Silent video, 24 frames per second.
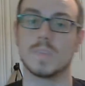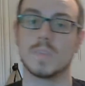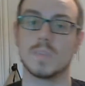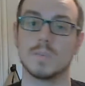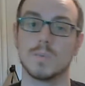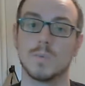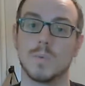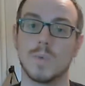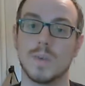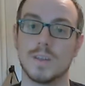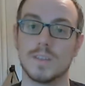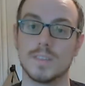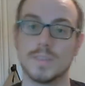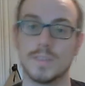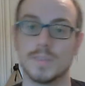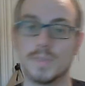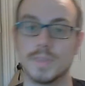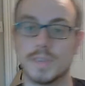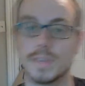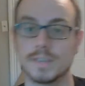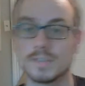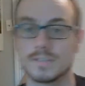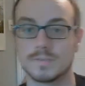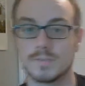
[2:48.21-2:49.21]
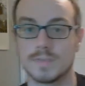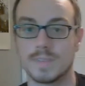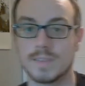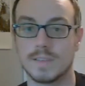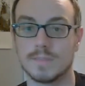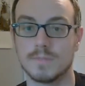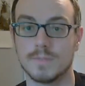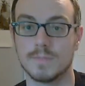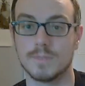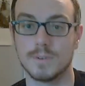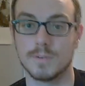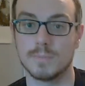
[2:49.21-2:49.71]
One of the things with
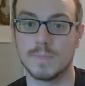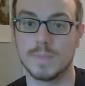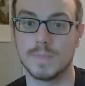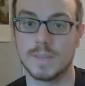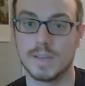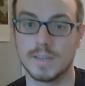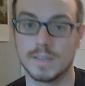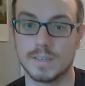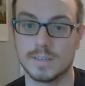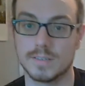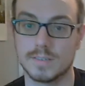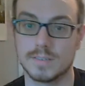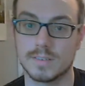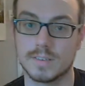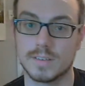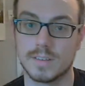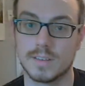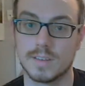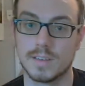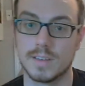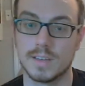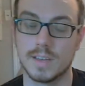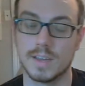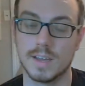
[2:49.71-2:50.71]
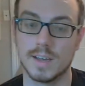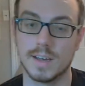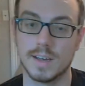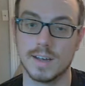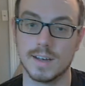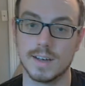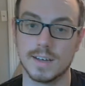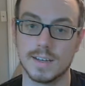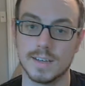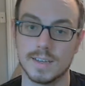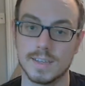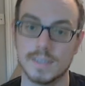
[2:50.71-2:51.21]
Invert Minis
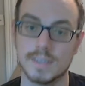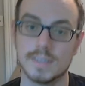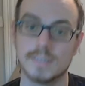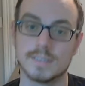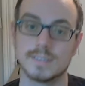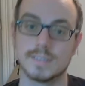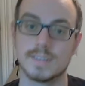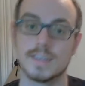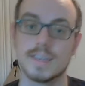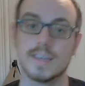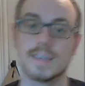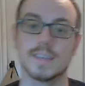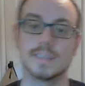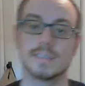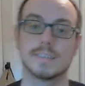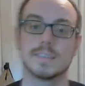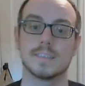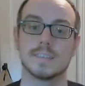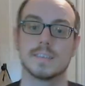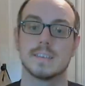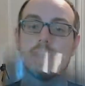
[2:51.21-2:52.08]
is that